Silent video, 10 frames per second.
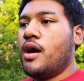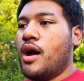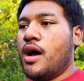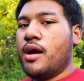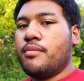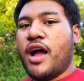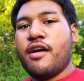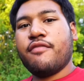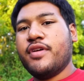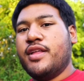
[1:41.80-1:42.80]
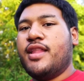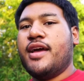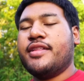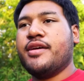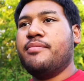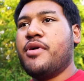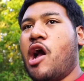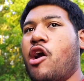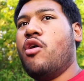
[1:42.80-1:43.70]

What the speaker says: I really like them. I